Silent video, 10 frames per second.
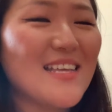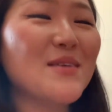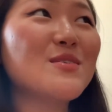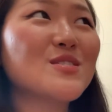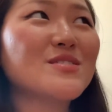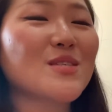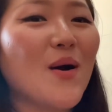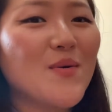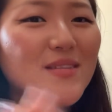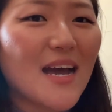He was
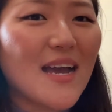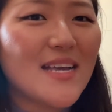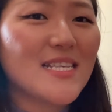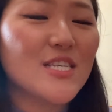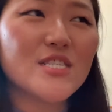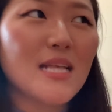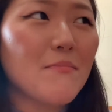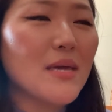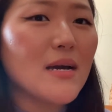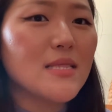so nice. He just sent
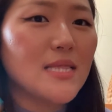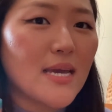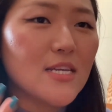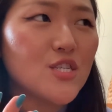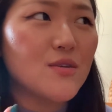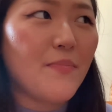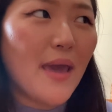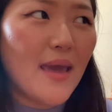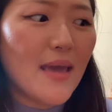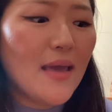me a link to
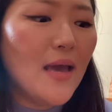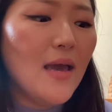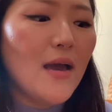pay